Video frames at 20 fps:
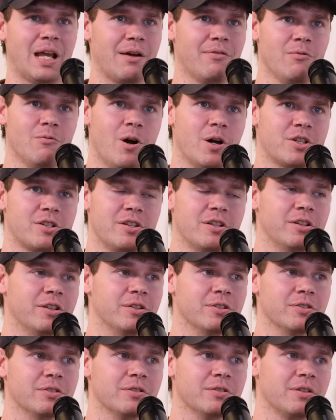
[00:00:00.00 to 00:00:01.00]
I haven't watched the
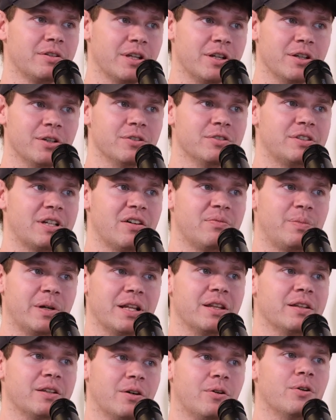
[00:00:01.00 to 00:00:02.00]
new stuff, but
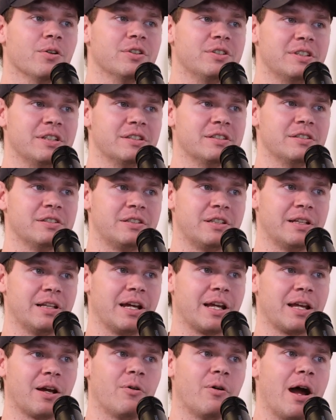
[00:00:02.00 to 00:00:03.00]
in the old seasons,
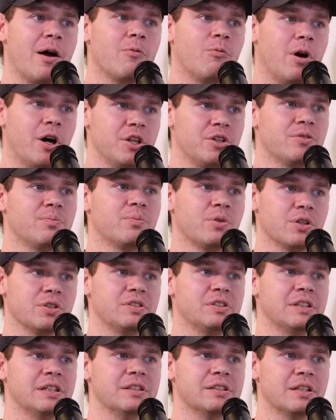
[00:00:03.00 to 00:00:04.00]
like around once per
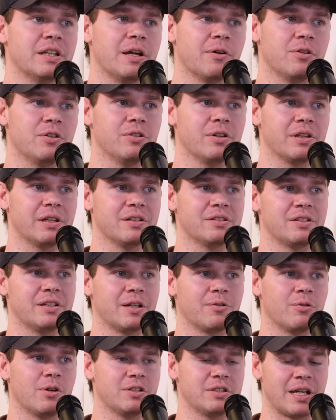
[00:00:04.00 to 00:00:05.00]
season, they were doing this
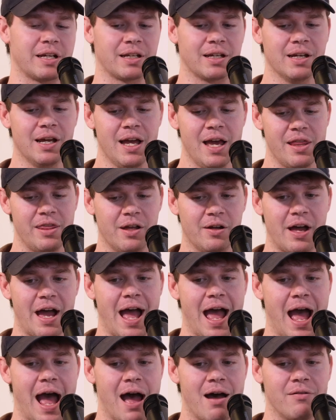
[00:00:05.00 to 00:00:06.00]
thing where it's like they'll
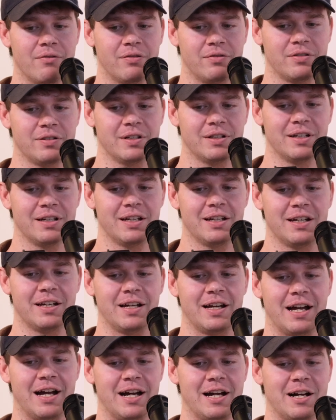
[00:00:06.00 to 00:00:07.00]
have
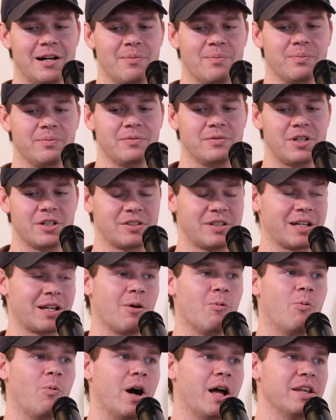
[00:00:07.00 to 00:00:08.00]
just like
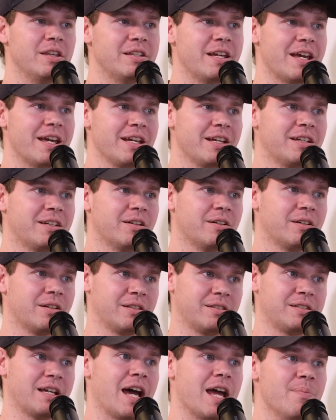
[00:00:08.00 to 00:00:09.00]
a one take
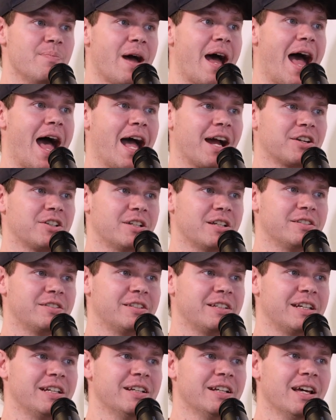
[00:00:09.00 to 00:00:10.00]
type action
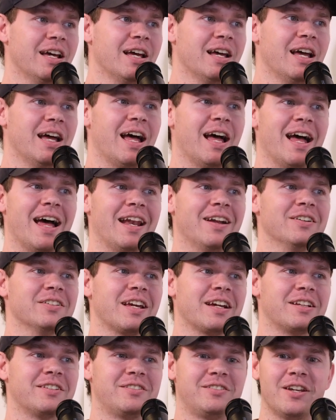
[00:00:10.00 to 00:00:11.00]
scene, and it
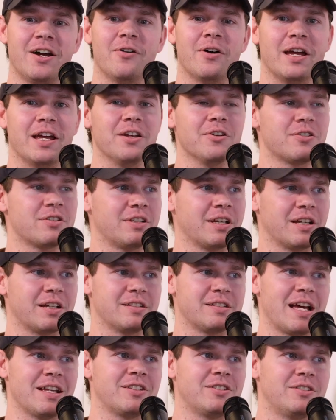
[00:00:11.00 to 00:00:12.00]
was like so interesting
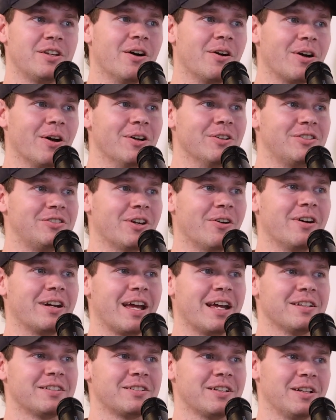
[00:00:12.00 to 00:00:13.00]
because that goes so
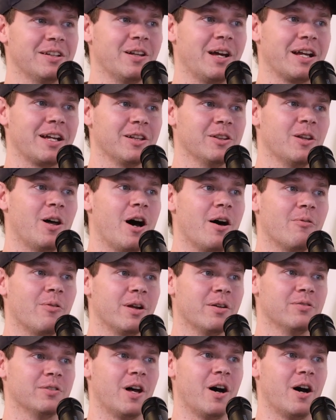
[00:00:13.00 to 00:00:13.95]
against like a lot